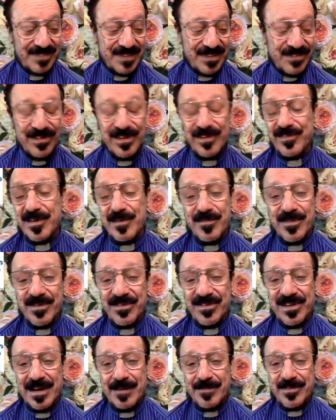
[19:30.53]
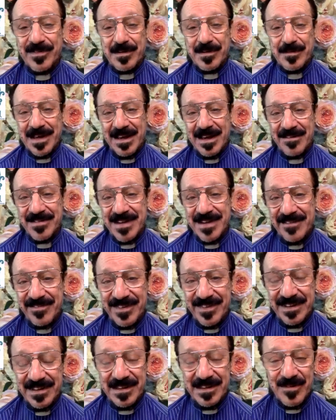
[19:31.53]
shift in perception about not
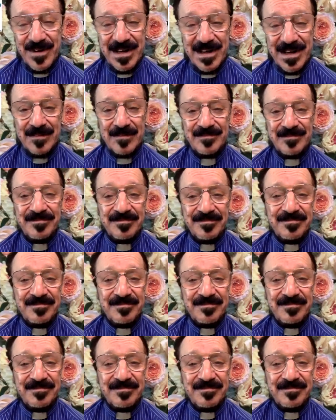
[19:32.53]
feeling well,